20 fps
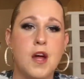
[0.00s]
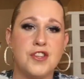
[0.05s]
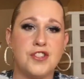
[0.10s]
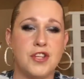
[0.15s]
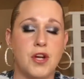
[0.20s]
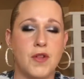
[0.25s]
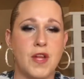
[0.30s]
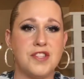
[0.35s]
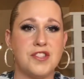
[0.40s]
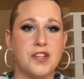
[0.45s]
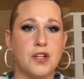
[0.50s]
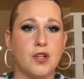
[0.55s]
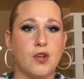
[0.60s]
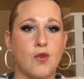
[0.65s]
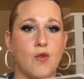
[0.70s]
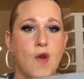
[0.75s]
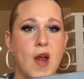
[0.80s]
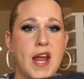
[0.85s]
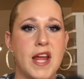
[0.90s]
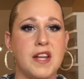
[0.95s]
So that's a
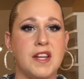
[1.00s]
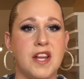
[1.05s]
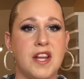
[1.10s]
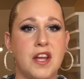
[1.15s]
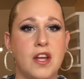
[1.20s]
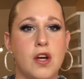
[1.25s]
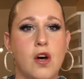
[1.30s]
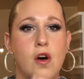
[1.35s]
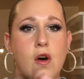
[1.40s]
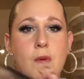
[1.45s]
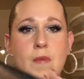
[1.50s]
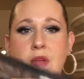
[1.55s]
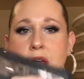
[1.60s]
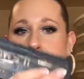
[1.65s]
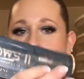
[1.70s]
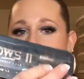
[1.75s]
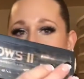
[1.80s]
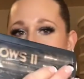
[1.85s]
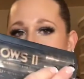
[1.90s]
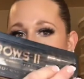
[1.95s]
great deal.
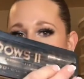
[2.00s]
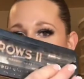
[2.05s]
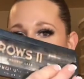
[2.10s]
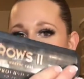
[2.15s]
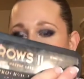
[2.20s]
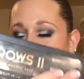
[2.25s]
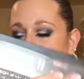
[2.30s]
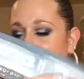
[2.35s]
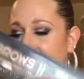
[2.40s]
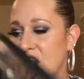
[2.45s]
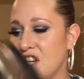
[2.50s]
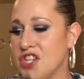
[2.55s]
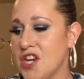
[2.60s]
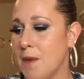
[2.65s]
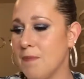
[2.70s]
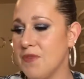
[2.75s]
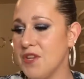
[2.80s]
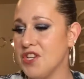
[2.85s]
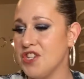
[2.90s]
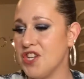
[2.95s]
Want to finish
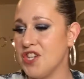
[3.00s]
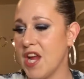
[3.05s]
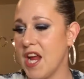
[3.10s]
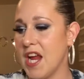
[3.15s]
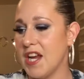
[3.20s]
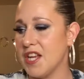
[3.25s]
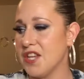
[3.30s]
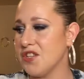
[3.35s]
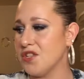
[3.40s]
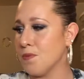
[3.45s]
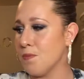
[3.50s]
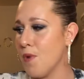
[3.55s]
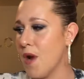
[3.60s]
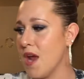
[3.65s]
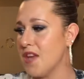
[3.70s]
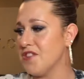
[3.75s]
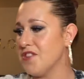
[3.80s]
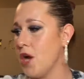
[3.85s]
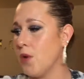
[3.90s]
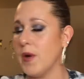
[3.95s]
up the shade
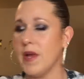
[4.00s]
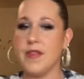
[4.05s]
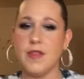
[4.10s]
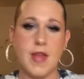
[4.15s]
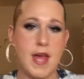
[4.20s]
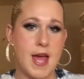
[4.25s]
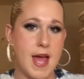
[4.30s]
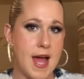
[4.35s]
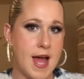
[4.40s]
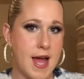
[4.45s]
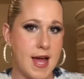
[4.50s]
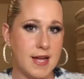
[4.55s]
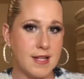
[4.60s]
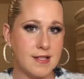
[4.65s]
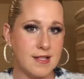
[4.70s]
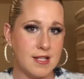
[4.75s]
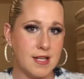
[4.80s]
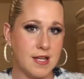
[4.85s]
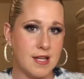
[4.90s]
Espresso in that.